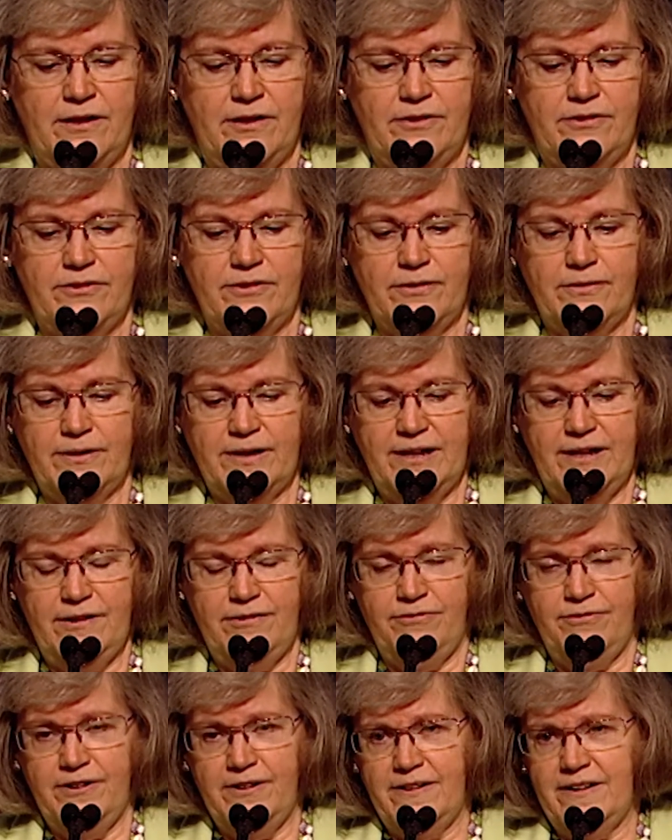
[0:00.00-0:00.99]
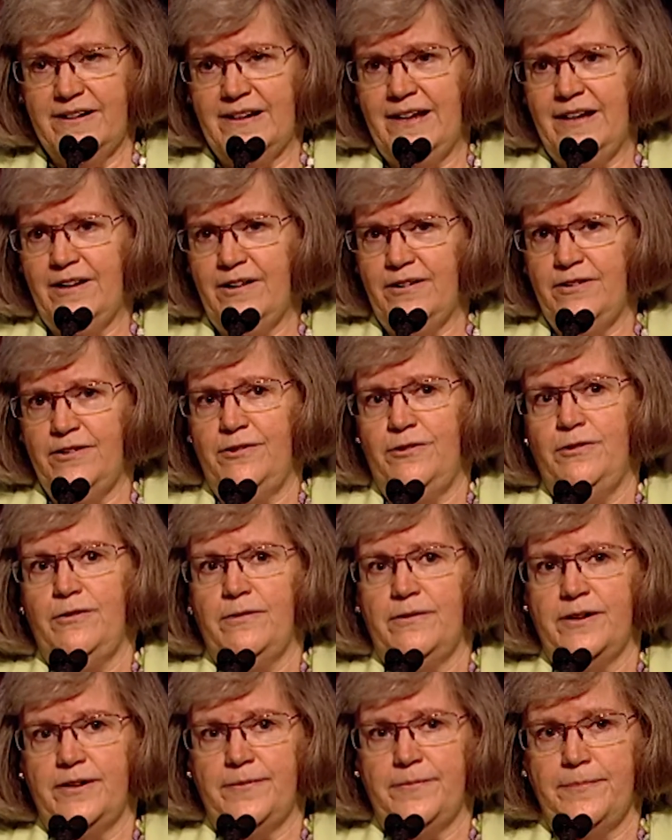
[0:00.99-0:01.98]
So I had to figure out how to do
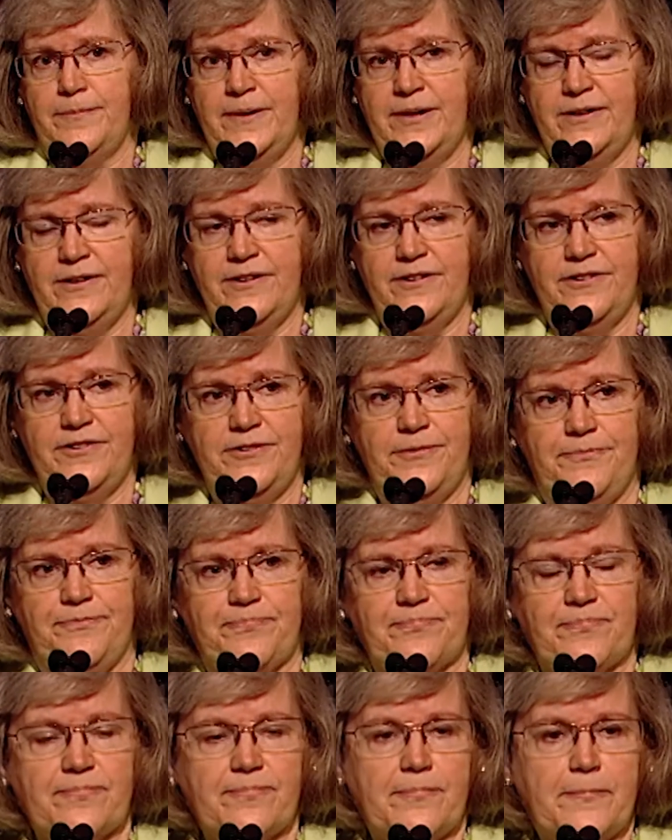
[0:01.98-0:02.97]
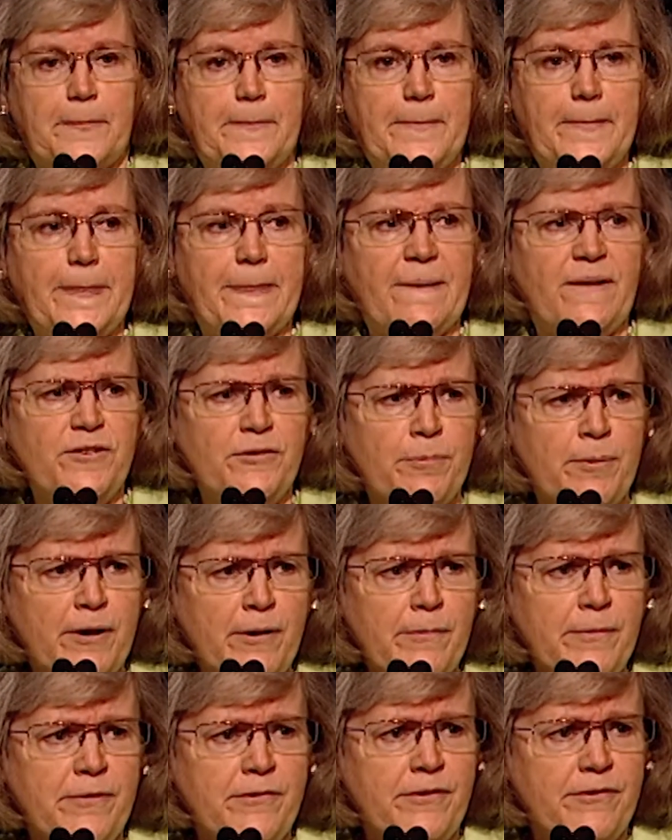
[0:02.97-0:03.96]
it, because the
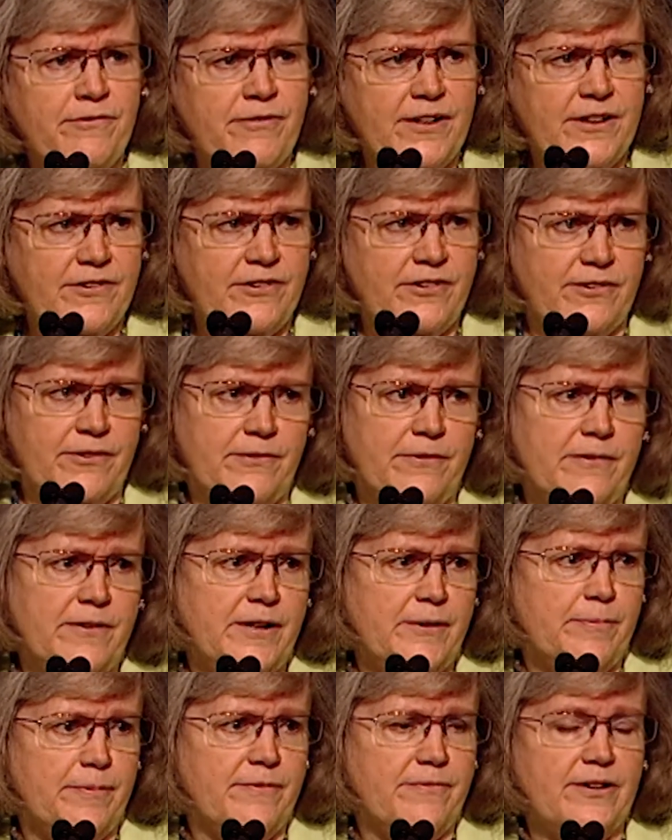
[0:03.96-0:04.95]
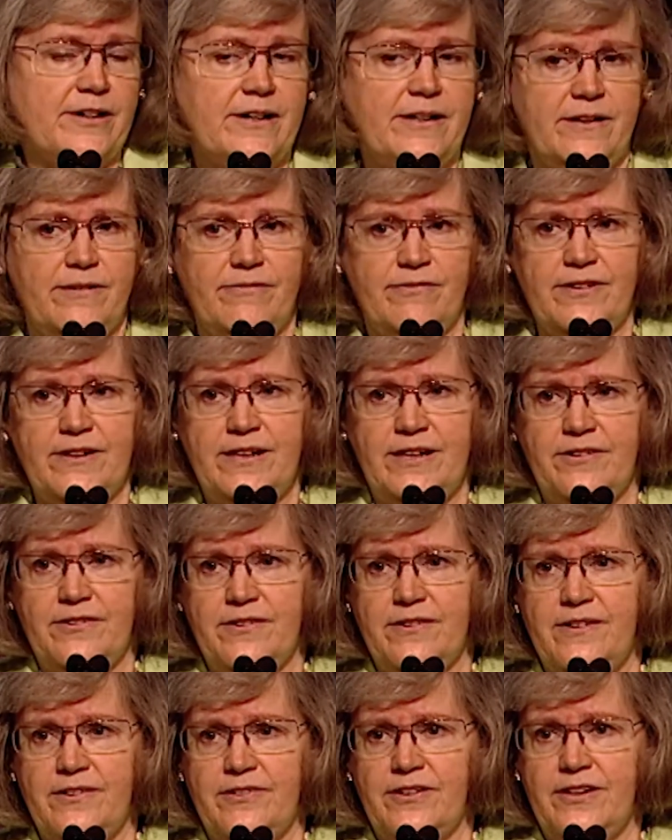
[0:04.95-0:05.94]
Department of Defense is already providing
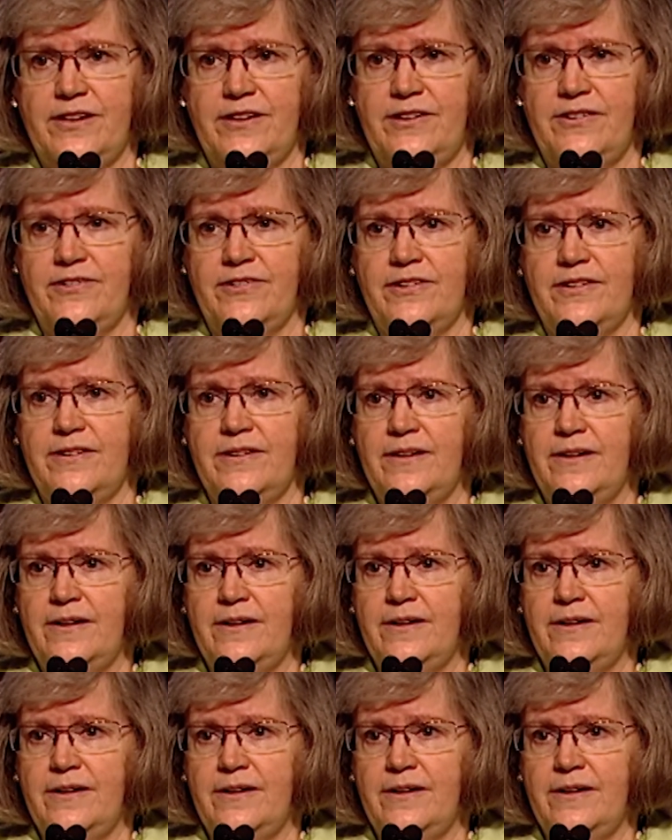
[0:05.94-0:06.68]
financial education.